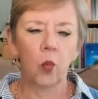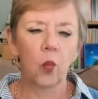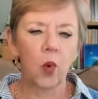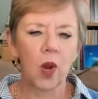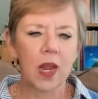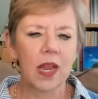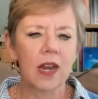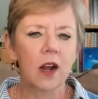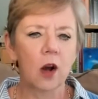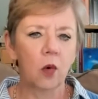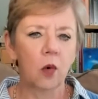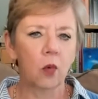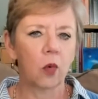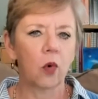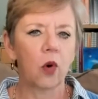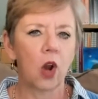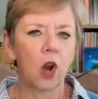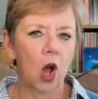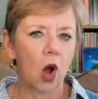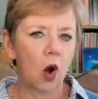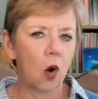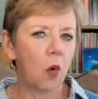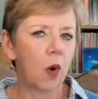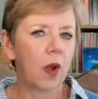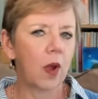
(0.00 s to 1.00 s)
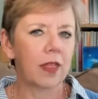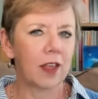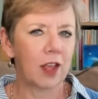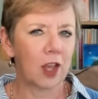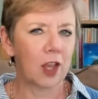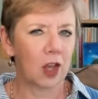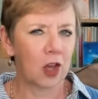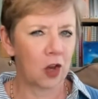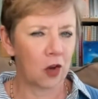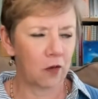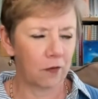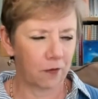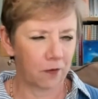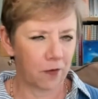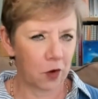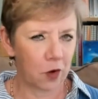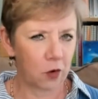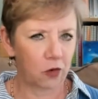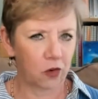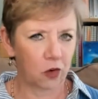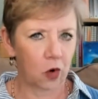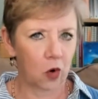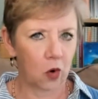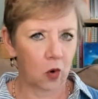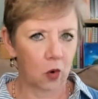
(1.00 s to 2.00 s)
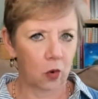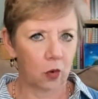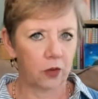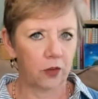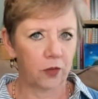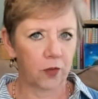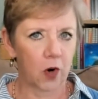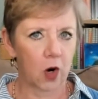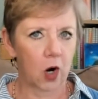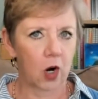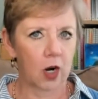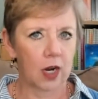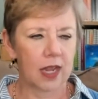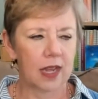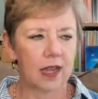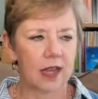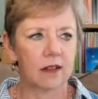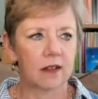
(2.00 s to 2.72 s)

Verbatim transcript: we don't know what the future holds for our